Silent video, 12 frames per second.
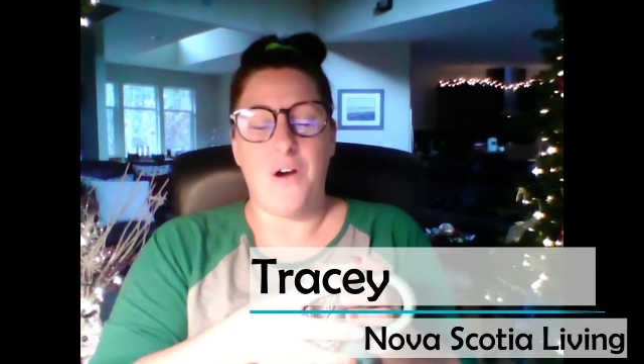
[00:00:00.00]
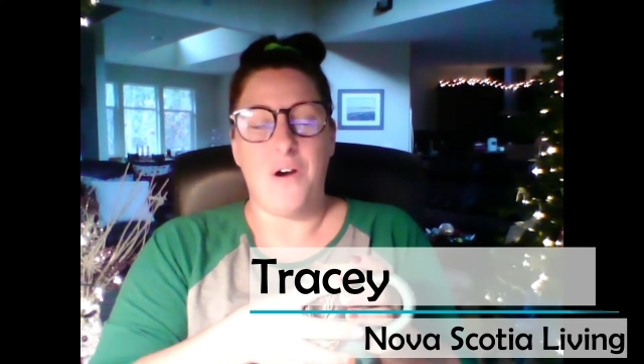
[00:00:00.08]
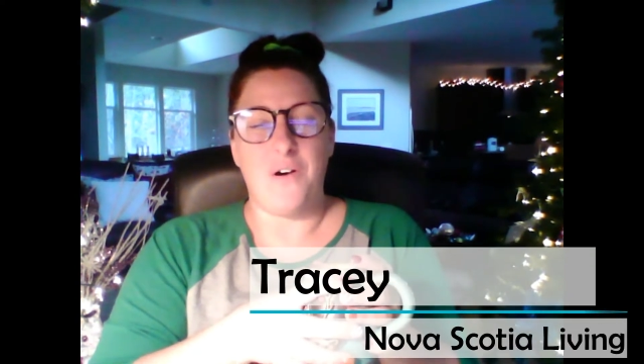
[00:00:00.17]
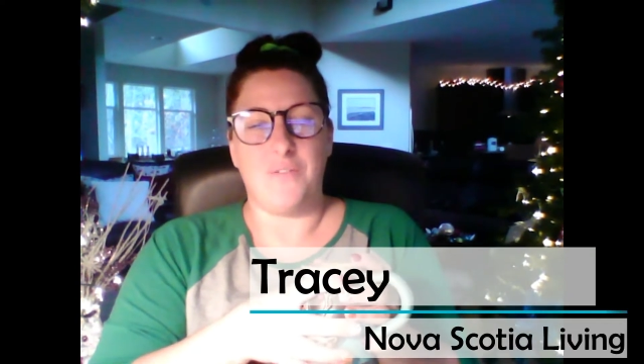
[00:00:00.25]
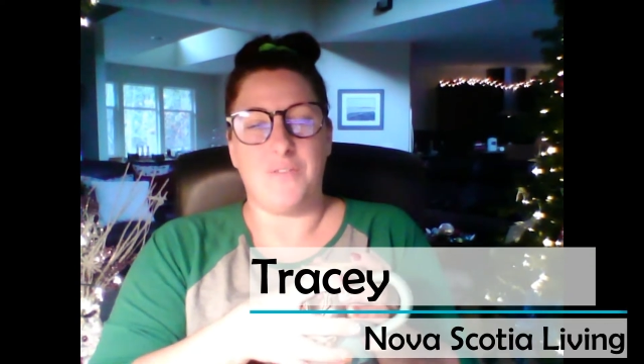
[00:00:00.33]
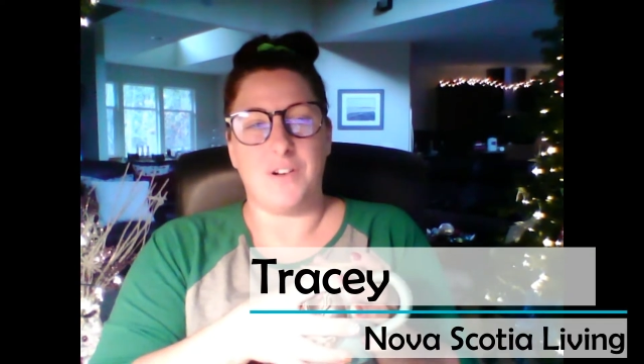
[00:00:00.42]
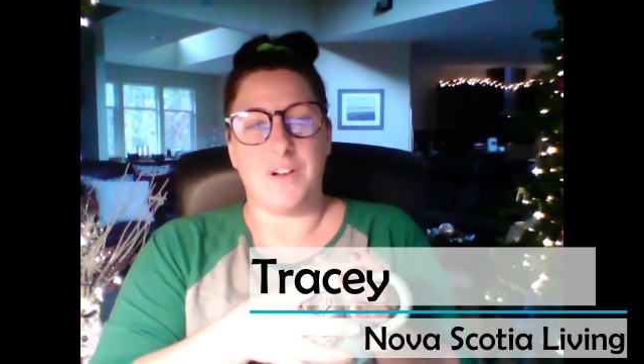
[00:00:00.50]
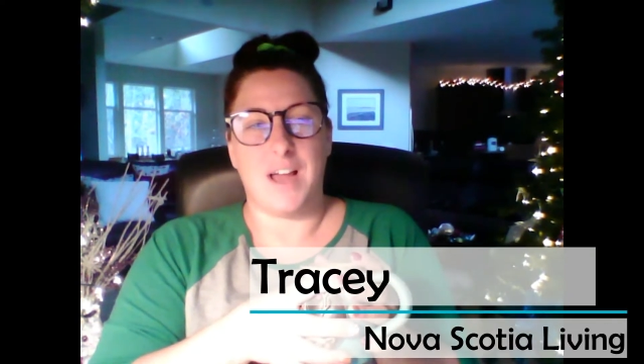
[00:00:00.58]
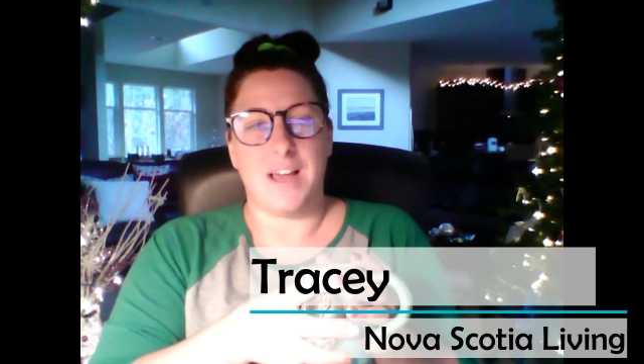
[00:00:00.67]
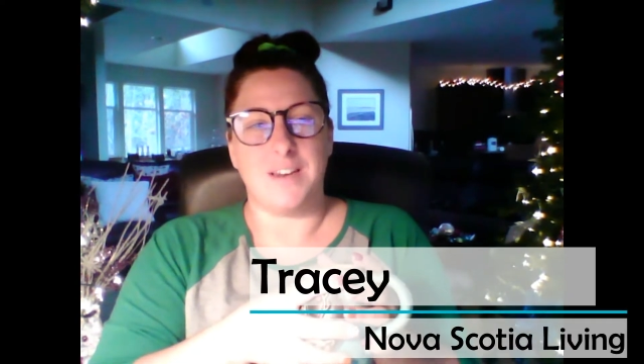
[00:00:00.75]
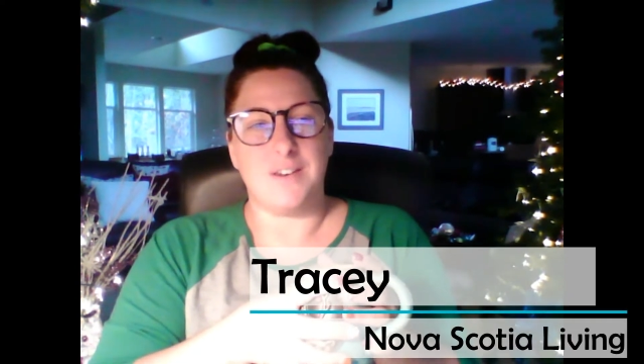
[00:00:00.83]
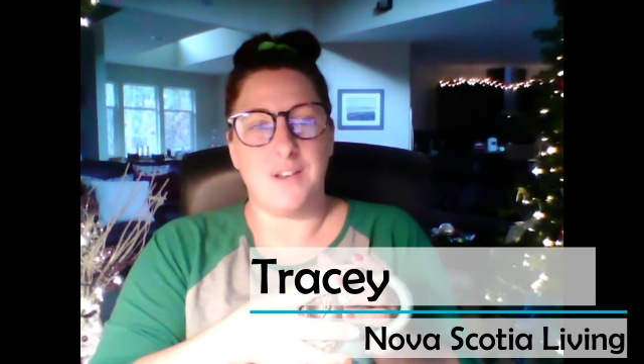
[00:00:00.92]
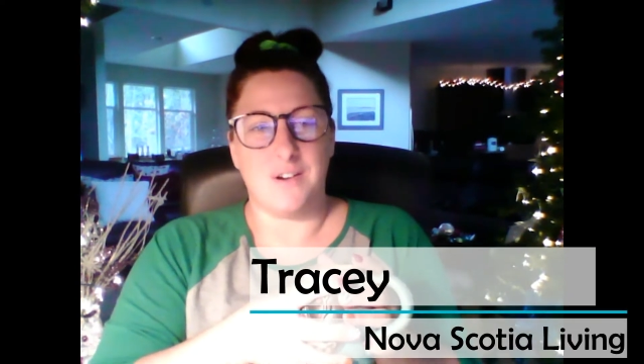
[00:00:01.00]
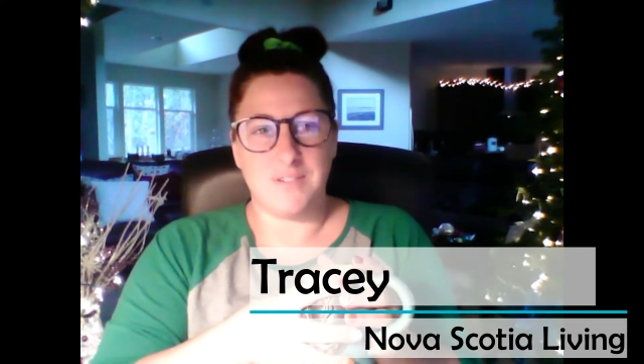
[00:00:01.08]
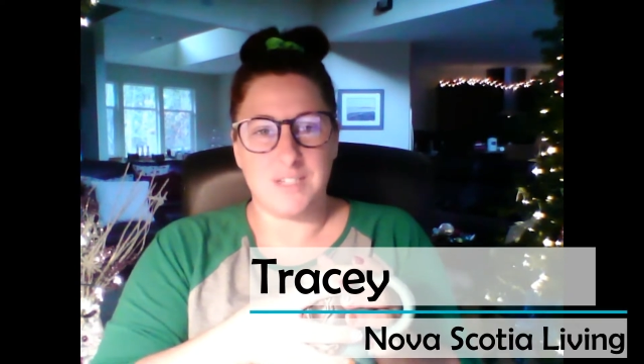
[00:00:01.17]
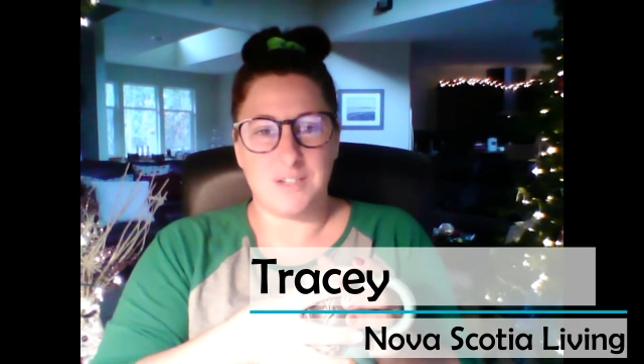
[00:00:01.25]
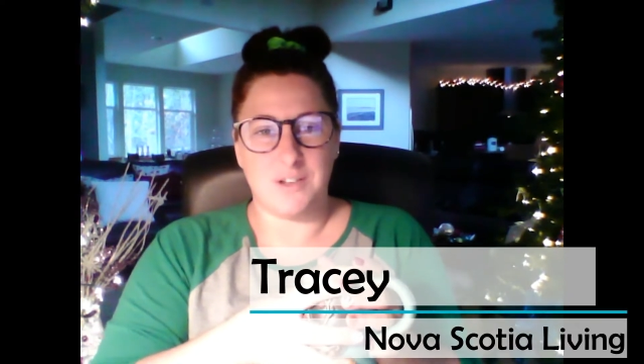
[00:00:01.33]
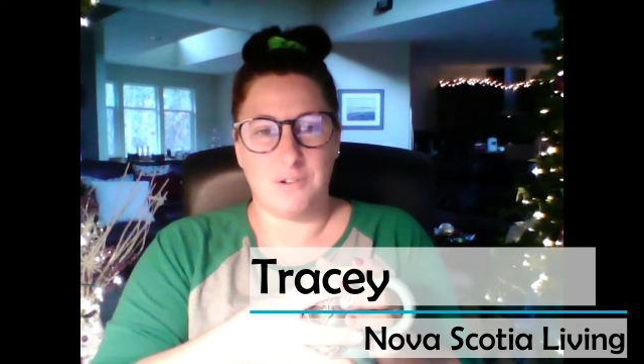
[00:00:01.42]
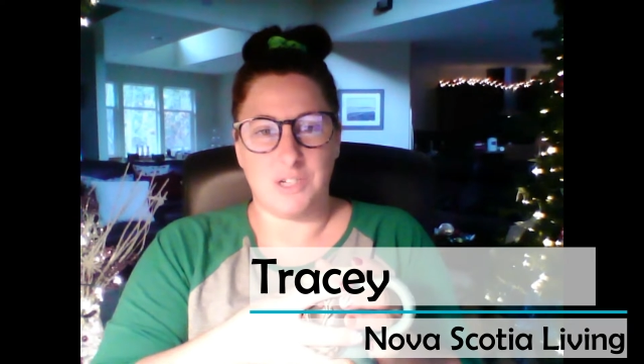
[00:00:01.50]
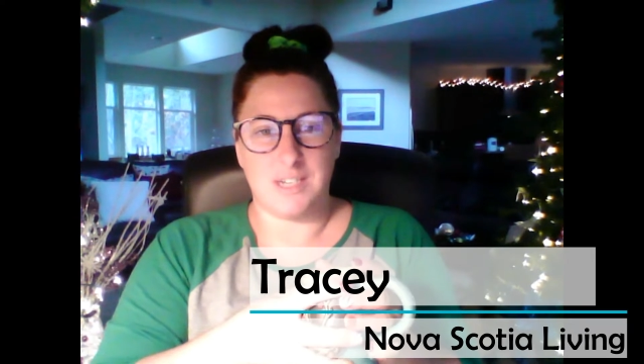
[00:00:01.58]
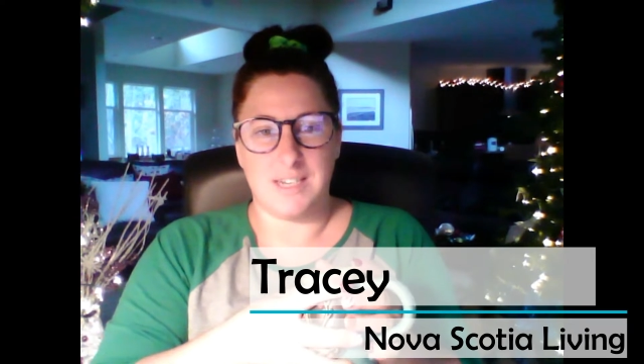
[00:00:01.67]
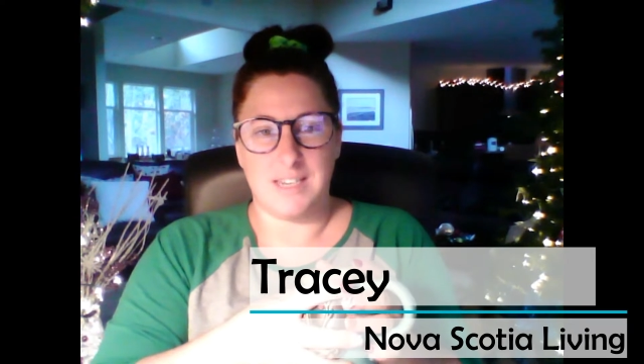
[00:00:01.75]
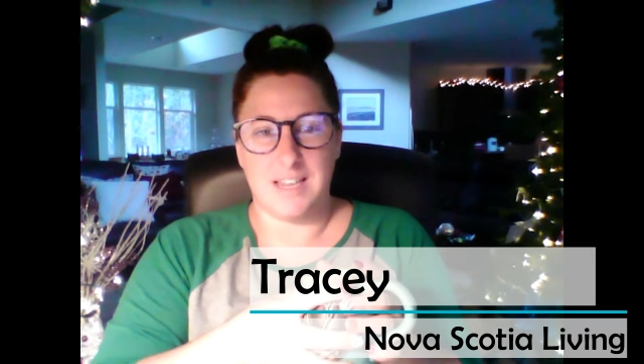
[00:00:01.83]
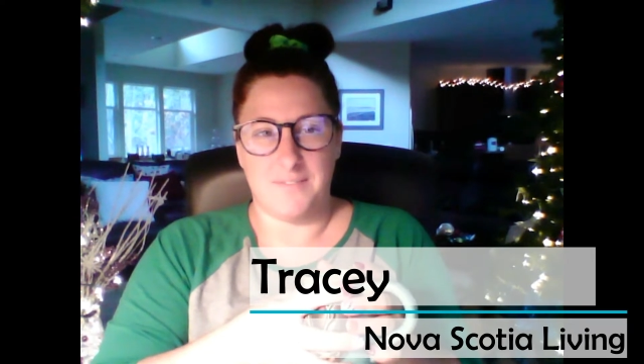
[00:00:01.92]
over at Nova Scotia
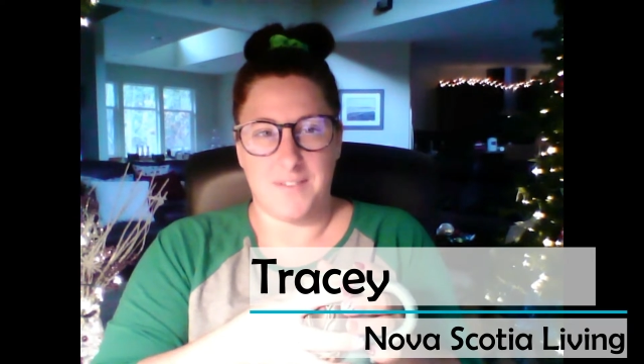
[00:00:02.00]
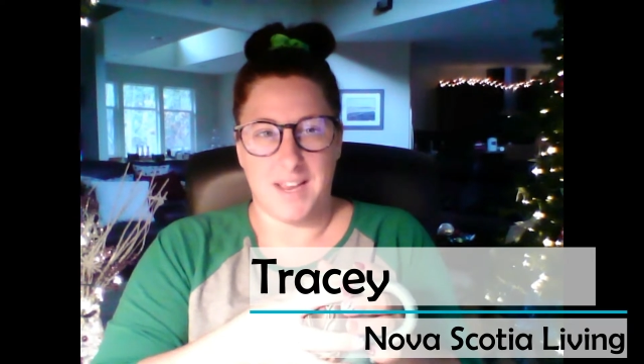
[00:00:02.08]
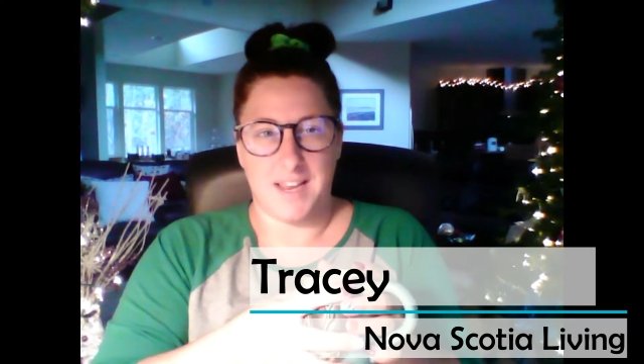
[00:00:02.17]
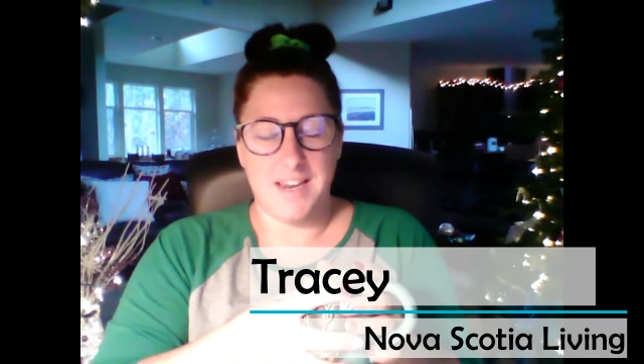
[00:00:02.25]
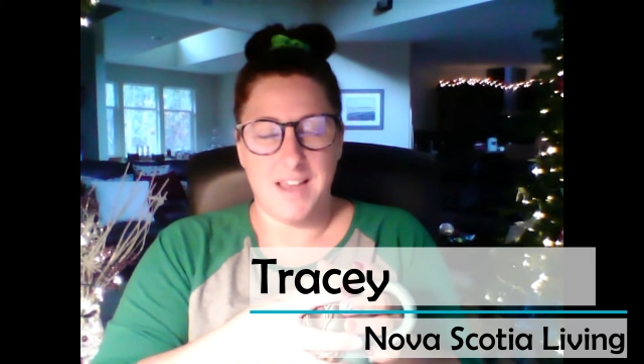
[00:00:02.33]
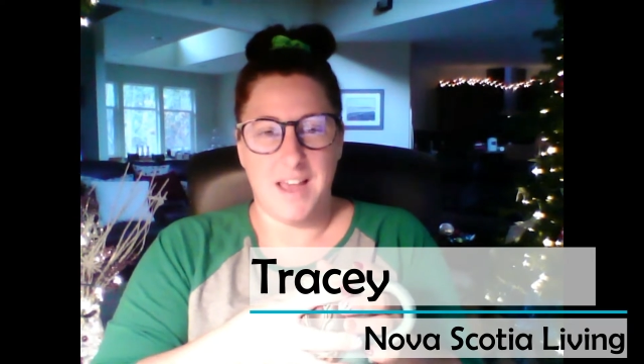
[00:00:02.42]
Living.